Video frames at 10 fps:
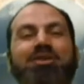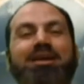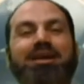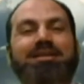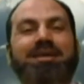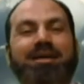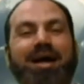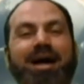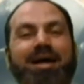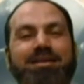the
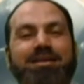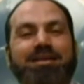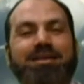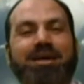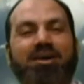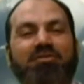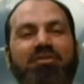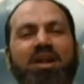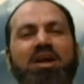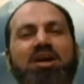zakah in
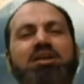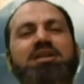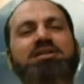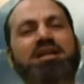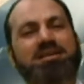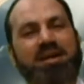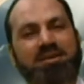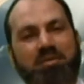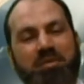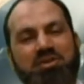itself is a test,
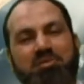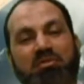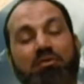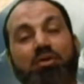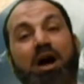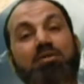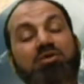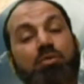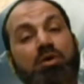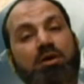as we mentioned before. How does
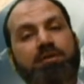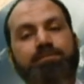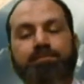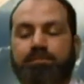it work?